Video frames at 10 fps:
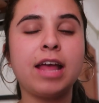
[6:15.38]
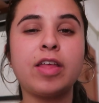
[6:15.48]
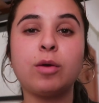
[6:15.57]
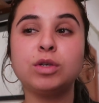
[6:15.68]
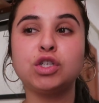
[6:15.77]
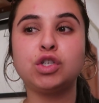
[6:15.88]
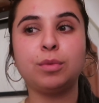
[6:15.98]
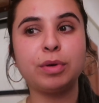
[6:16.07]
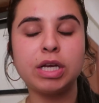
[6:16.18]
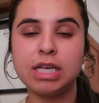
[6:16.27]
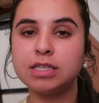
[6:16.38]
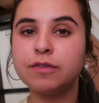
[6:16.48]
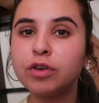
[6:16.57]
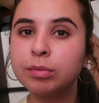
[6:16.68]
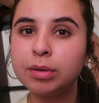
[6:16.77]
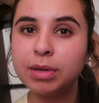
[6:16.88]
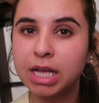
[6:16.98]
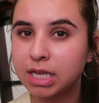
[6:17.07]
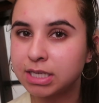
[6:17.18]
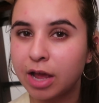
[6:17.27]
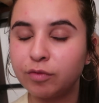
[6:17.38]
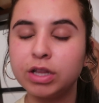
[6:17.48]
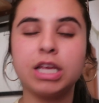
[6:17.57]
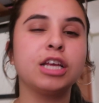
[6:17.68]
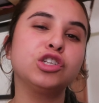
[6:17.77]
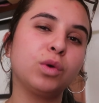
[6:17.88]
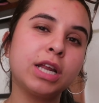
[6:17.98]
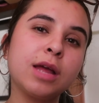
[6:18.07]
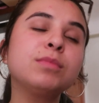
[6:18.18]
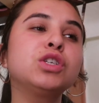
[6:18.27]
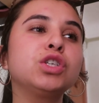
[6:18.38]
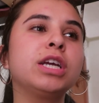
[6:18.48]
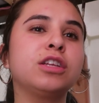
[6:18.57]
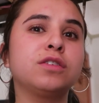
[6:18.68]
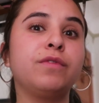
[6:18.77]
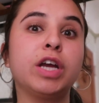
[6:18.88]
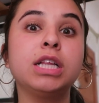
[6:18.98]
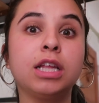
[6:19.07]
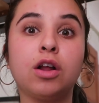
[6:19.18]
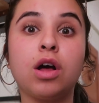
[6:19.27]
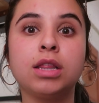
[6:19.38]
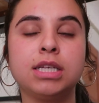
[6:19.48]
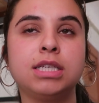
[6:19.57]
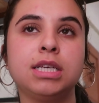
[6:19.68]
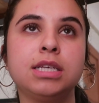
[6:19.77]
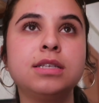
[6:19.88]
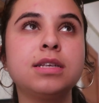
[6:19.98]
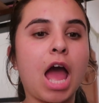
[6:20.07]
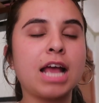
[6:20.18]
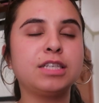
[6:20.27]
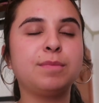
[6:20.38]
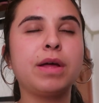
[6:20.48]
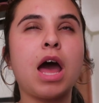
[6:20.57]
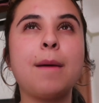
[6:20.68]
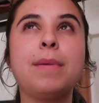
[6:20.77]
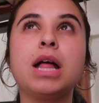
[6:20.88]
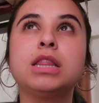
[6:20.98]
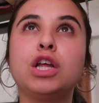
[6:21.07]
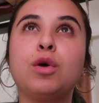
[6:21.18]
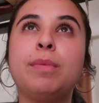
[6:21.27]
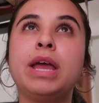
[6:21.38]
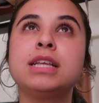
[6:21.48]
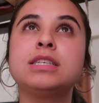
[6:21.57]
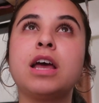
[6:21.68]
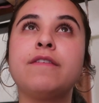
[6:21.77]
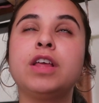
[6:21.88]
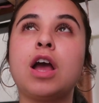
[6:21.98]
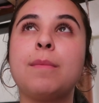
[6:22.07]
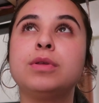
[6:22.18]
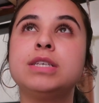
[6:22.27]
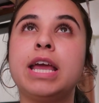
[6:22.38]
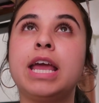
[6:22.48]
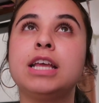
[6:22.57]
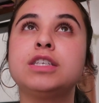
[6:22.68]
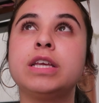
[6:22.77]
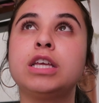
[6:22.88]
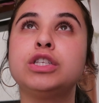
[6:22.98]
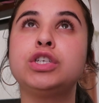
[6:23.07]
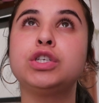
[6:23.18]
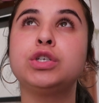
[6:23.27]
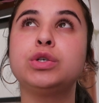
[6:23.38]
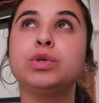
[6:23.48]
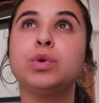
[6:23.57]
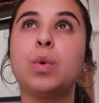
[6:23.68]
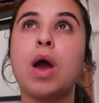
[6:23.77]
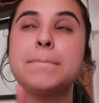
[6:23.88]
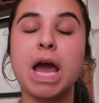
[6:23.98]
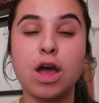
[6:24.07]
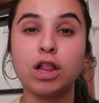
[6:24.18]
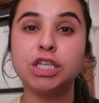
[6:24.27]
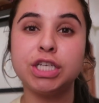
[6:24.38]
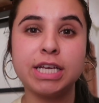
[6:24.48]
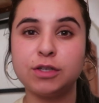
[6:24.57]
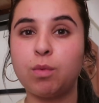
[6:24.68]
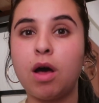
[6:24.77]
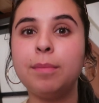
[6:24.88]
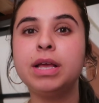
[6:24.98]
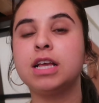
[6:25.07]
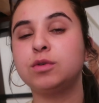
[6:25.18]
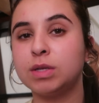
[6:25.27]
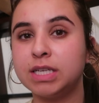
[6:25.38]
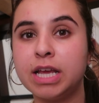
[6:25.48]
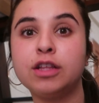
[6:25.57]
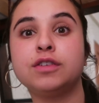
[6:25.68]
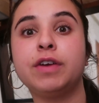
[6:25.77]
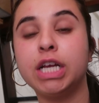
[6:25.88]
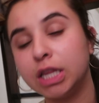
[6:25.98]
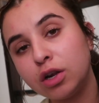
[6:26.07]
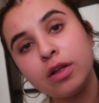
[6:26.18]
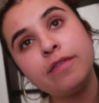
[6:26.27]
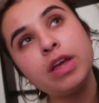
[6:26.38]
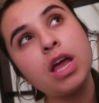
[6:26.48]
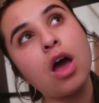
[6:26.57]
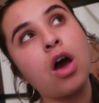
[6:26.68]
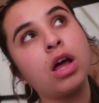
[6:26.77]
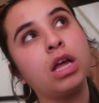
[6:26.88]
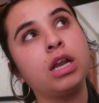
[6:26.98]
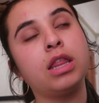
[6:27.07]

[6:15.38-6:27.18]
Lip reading: and that was super easy for me because I really enjoyed chemistry and there's very little on the teas. I split up a little bit of the couple days into biology as well because once again there's very little of it on